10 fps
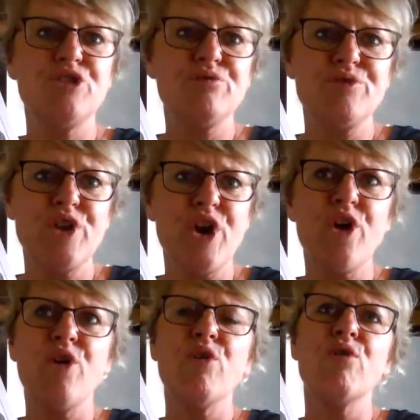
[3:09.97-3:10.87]
you
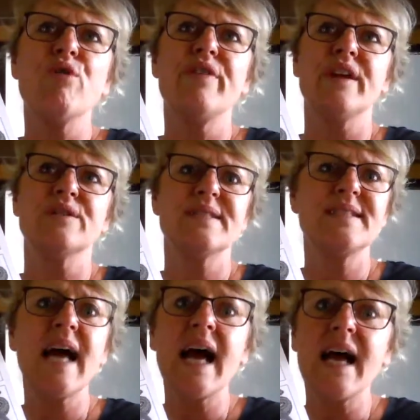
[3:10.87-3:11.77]
know there's
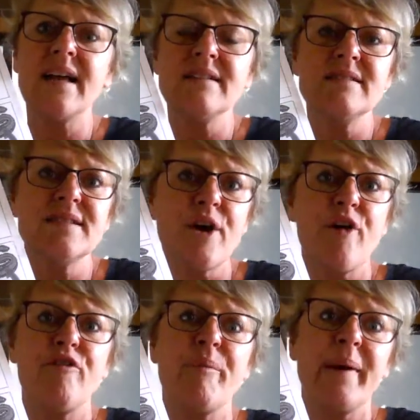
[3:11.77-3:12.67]
tons
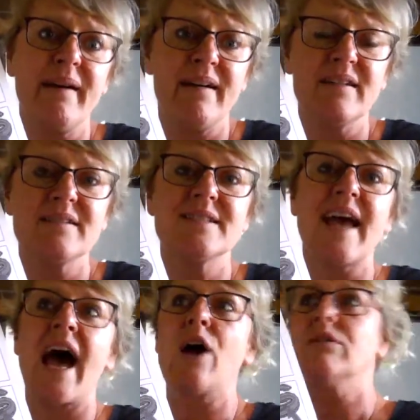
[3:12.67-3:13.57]
of bugs
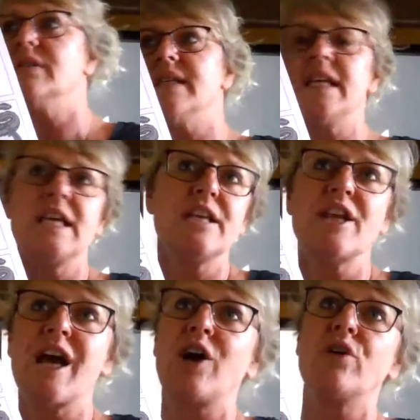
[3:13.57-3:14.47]
out in
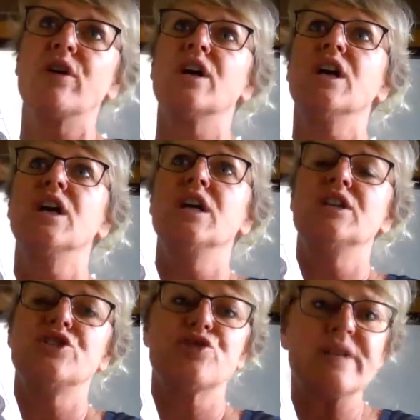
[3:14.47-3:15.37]
our
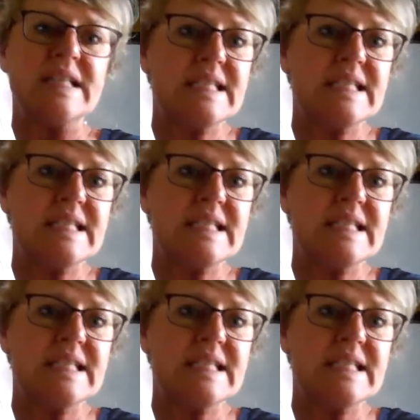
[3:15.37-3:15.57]
tree